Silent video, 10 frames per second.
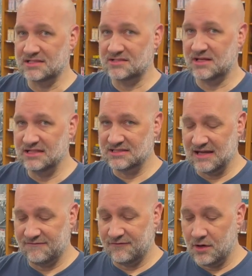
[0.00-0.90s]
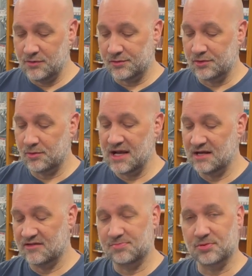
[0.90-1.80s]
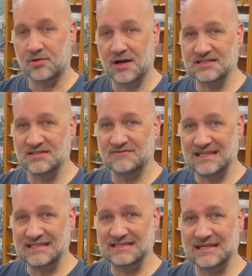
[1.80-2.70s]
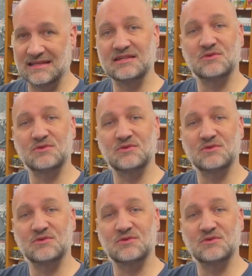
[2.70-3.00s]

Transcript: So it's that flow-through rate of the progressive density that